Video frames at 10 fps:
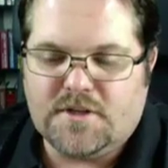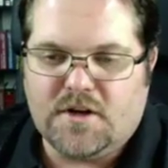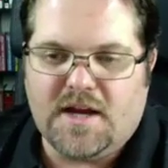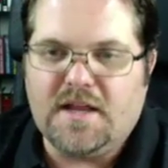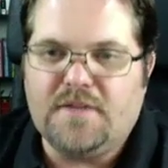
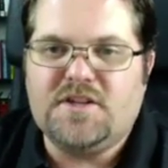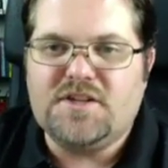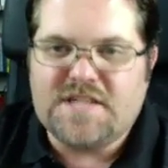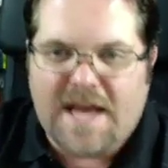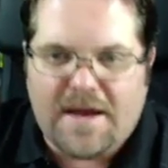I love to
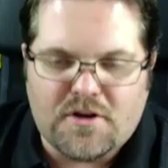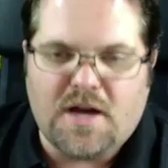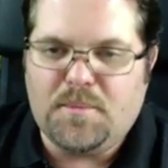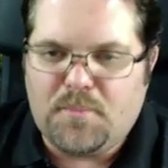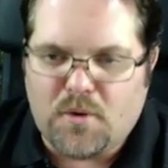just have a
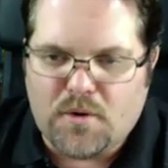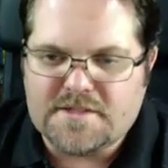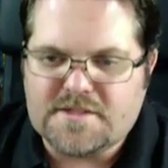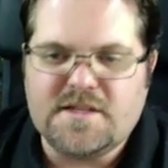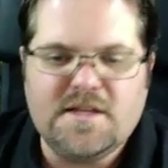couple
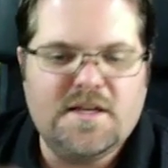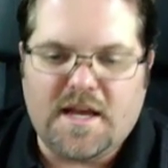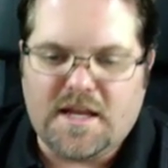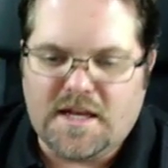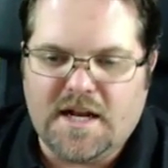points
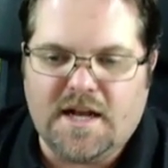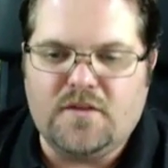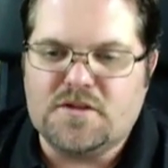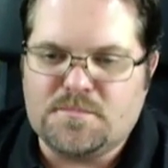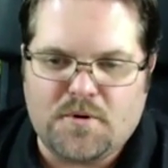and hit on
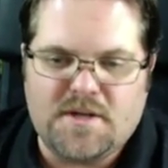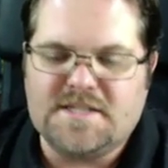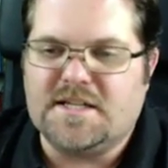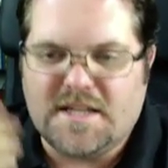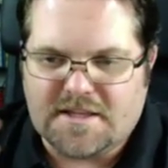those
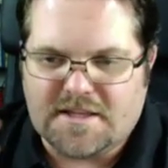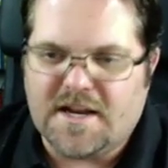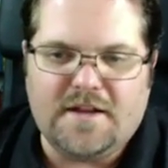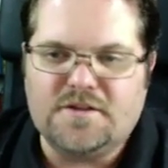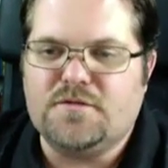points and let the
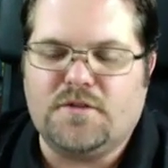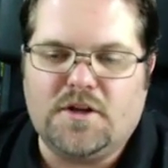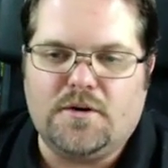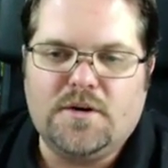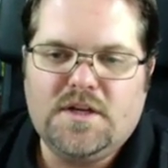knowledge
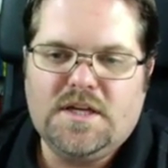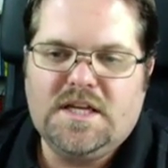flow.